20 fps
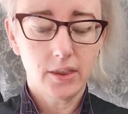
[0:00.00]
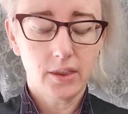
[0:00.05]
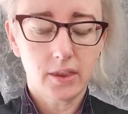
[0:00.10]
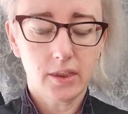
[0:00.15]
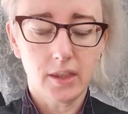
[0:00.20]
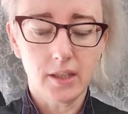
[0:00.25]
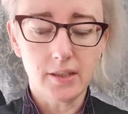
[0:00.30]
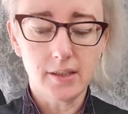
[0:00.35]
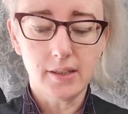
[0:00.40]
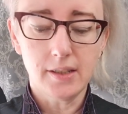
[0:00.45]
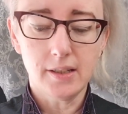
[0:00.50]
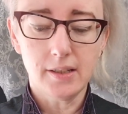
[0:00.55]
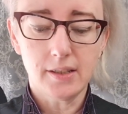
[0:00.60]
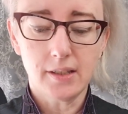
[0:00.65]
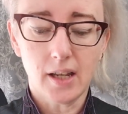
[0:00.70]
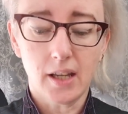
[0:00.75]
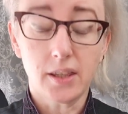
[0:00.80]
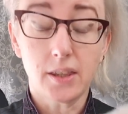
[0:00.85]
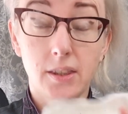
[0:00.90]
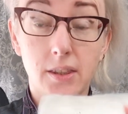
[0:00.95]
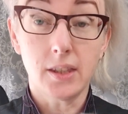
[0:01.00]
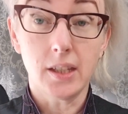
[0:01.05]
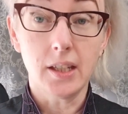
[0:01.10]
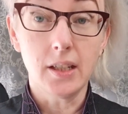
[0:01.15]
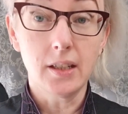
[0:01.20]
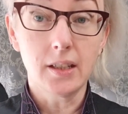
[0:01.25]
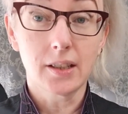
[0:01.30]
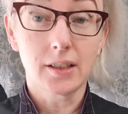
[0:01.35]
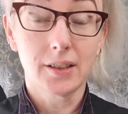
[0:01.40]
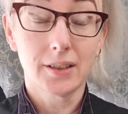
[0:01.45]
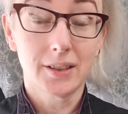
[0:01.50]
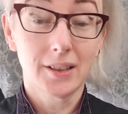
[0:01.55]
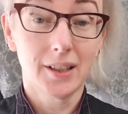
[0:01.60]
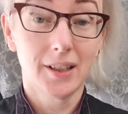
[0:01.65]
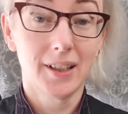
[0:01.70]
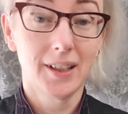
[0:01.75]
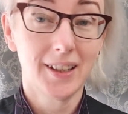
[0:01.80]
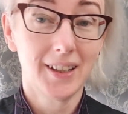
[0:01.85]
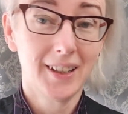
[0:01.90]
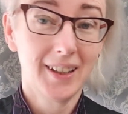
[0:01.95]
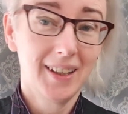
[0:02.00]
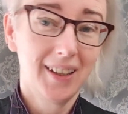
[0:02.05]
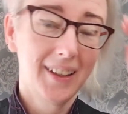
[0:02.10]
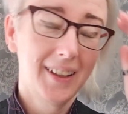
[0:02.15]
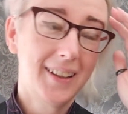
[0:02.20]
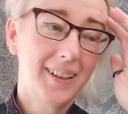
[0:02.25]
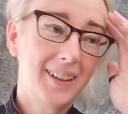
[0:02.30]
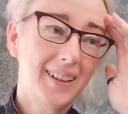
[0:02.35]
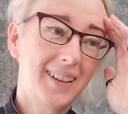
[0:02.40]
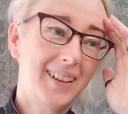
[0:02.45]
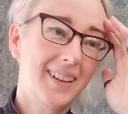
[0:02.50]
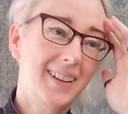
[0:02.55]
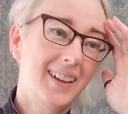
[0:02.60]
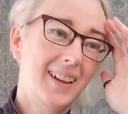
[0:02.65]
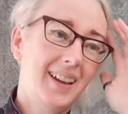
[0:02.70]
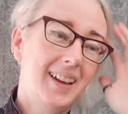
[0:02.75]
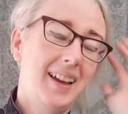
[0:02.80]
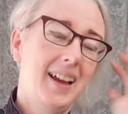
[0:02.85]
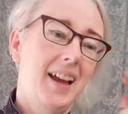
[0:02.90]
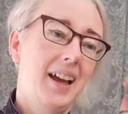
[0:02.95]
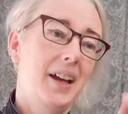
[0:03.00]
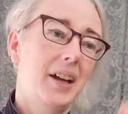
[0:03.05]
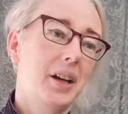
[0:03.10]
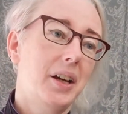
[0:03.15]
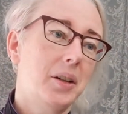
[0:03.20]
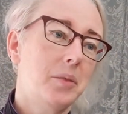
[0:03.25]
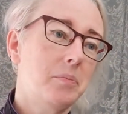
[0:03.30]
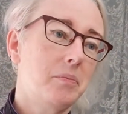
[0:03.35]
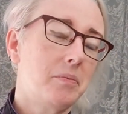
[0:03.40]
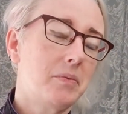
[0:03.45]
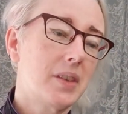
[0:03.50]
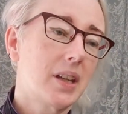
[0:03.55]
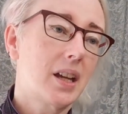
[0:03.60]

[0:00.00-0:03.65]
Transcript: This is, I think, the